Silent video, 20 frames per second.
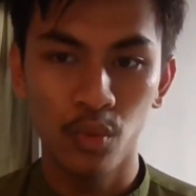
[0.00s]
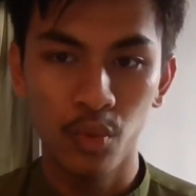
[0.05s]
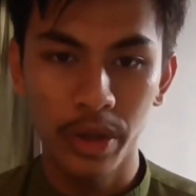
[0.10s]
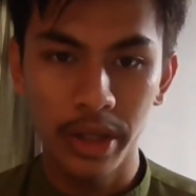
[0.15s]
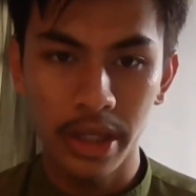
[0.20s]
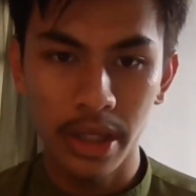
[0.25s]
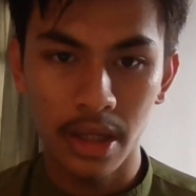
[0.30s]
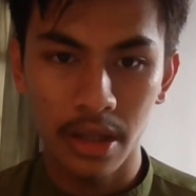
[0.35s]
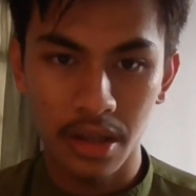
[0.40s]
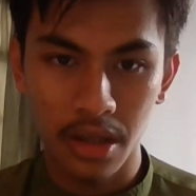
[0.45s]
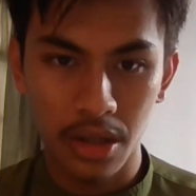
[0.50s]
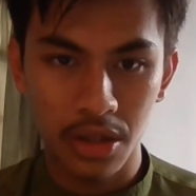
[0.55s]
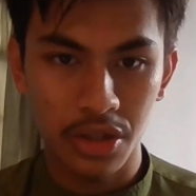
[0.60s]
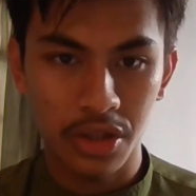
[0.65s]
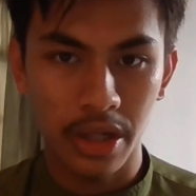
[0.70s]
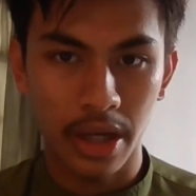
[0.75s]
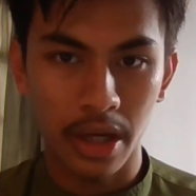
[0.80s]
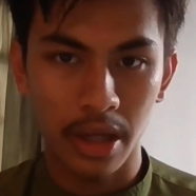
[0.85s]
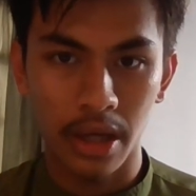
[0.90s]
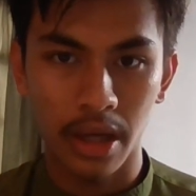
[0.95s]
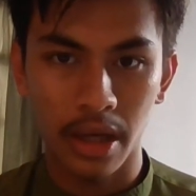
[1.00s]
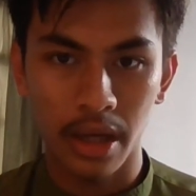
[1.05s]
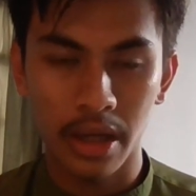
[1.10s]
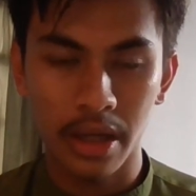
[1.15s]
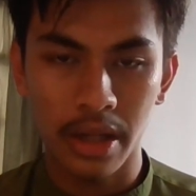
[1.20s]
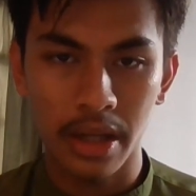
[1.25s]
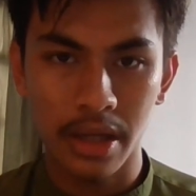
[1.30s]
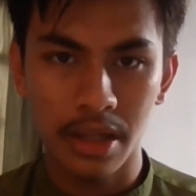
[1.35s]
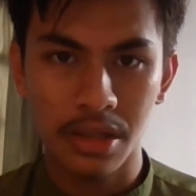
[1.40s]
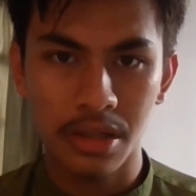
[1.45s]

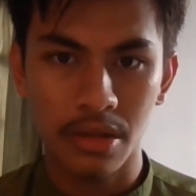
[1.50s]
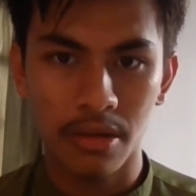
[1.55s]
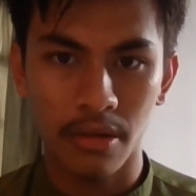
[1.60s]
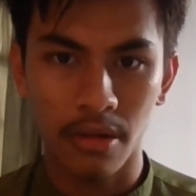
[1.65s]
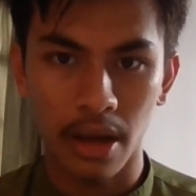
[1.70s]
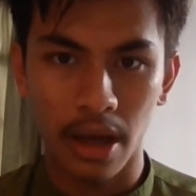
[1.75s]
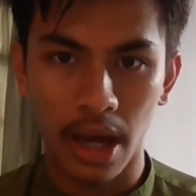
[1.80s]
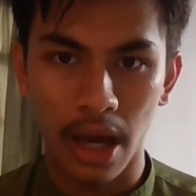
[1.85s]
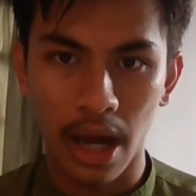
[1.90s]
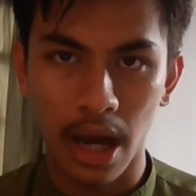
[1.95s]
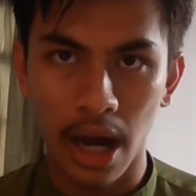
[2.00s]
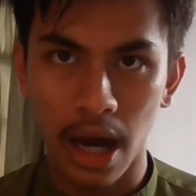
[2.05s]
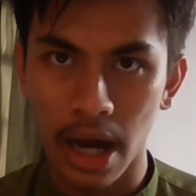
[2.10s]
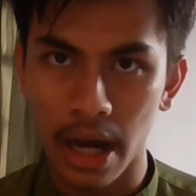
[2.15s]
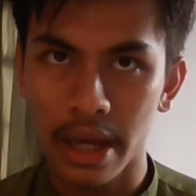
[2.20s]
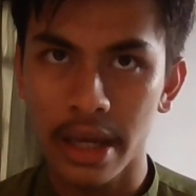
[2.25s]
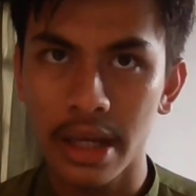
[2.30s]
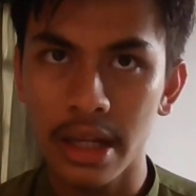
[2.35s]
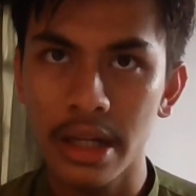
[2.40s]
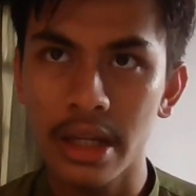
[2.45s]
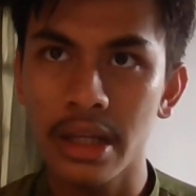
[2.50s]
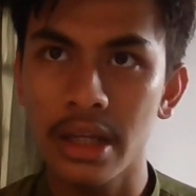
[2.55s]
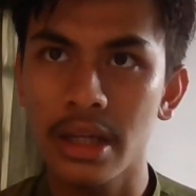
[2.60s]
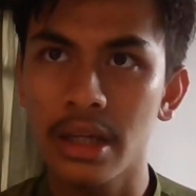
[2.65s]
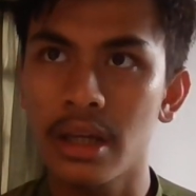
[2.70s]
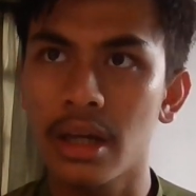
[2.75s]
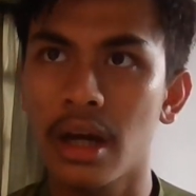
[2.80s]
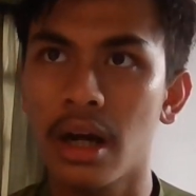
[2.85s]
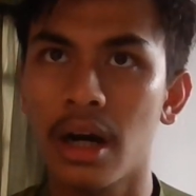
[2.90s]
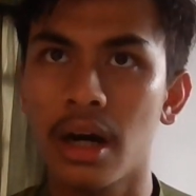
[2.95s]
it is
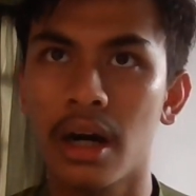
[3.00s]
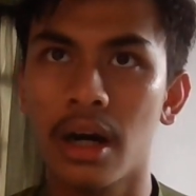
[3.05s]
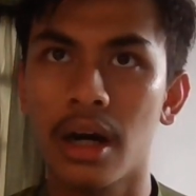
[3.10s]
highly